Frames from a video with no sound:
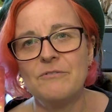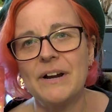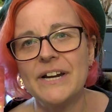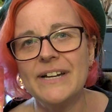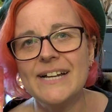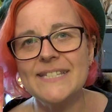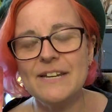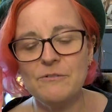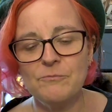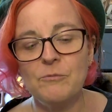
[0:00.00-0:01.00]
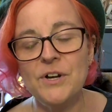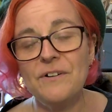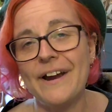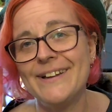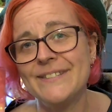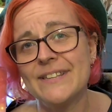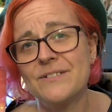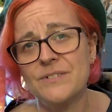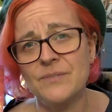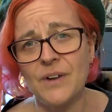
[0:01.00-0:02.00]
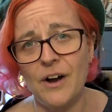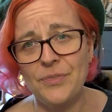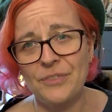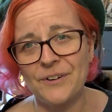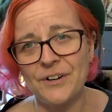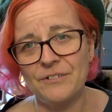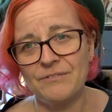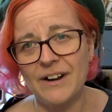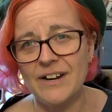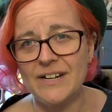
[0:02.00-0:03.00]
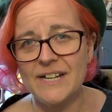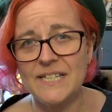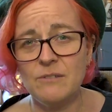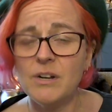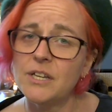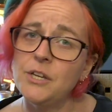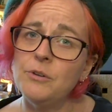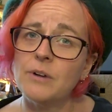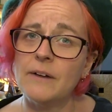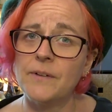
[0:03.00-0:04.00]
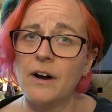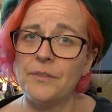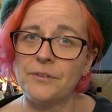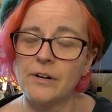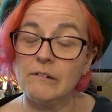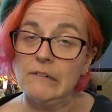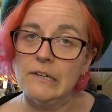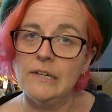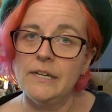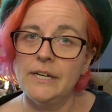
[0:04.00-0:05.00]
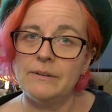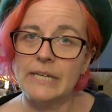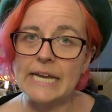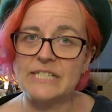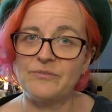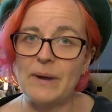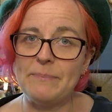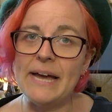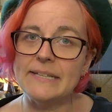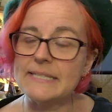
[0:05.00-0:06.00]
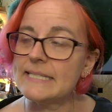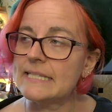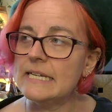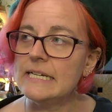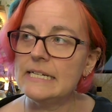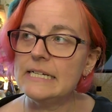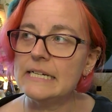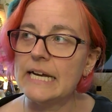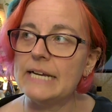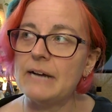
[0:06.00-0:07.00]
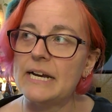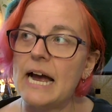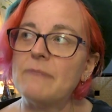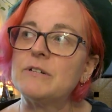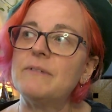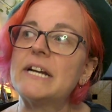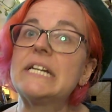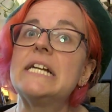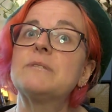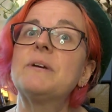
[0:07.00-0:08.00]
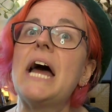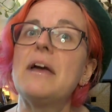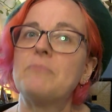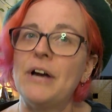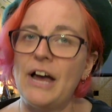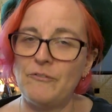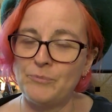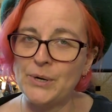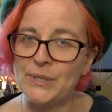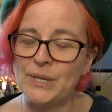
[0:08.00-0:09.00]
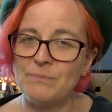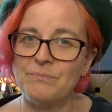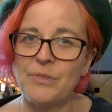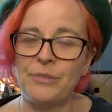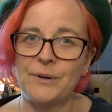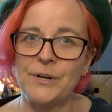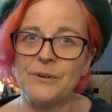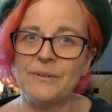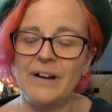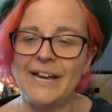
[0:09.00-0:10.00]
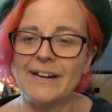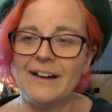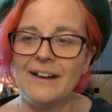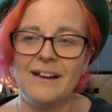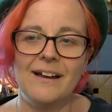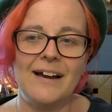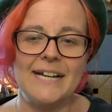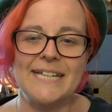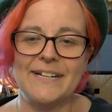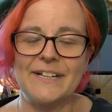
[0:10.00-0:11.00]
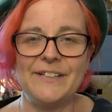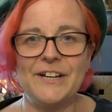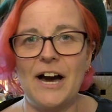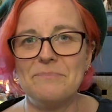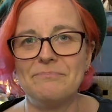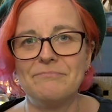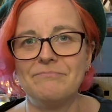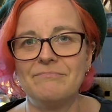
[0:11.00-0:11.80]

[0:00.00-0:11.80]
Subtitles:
recognizing what your ancestors have gone through, recognizing what you have gone through. In the case of my pets, I have to recognize what I have put them through. Like, I technically got